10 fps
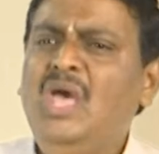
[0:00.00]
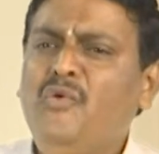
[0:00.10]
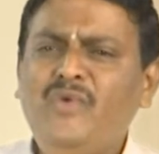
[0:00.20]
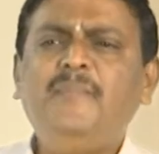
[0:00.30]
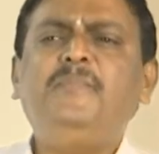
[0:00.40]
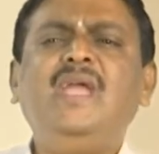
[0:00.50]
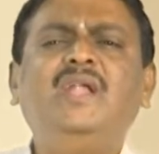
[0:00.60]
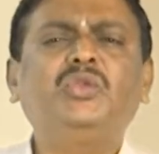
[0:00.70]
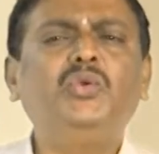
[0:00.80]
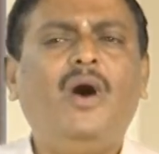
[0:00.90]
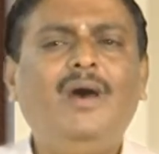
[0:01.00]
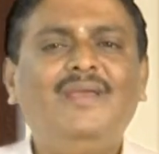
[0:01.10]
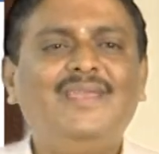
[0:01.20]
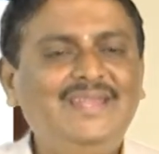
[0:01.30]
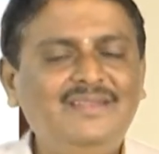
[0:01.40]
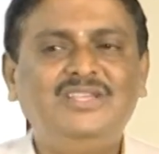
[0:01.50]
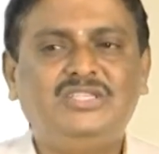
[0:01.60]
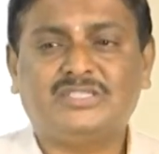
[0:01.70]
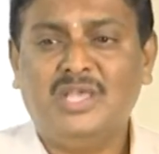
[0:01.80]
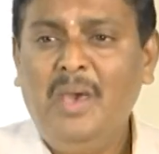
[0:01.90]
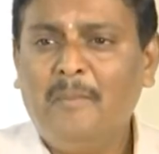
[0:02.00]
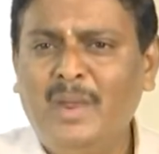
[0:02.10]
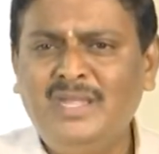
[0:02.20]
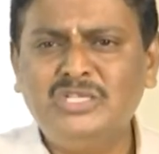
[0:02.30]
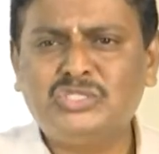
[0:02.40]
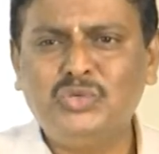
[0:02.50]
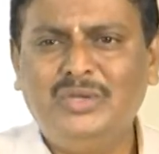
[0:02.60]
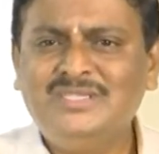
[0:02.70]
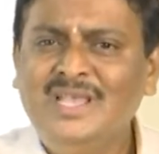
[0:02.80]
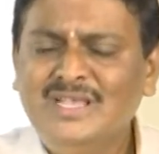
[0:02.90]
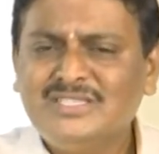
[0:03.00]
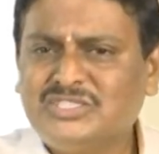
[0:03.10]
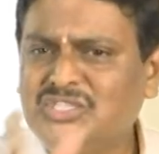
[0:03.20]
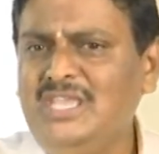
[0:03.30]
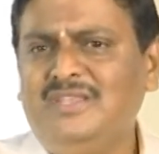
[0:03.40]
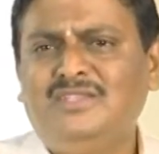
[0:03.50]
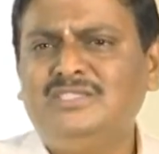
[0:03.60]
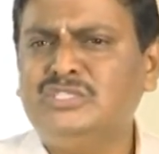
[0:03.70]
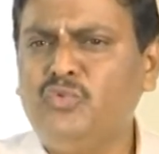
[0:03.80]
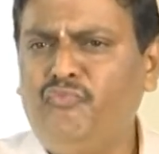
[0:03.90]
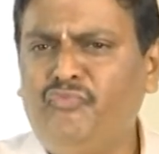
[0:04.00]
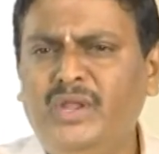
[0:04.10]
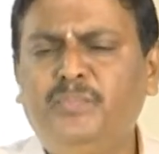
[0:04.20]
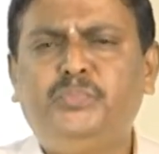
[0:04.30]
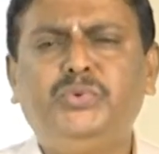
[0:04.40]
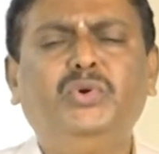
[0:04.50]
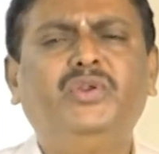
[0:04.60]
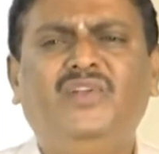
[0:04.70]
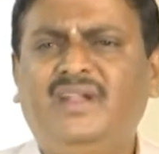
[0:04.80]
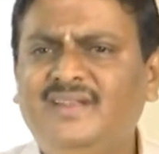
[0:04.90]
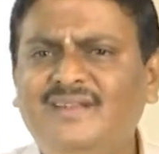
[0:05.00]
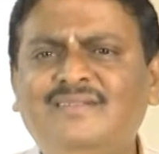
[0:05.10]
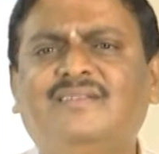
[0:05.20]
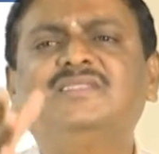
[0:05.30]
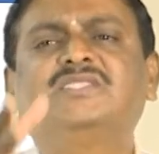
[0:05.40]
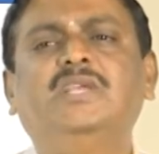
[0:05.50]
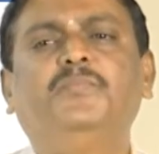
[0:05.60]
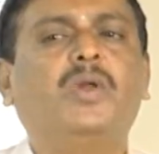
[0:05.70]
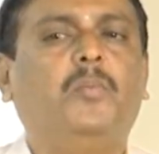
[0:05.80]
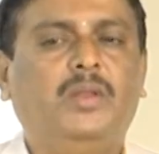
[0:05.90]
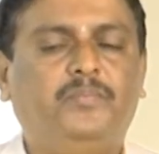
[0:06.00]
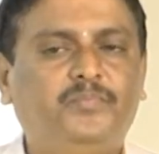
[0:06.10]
where p and q are integers. My dear students, see, this is a very beautiful and interesting problem.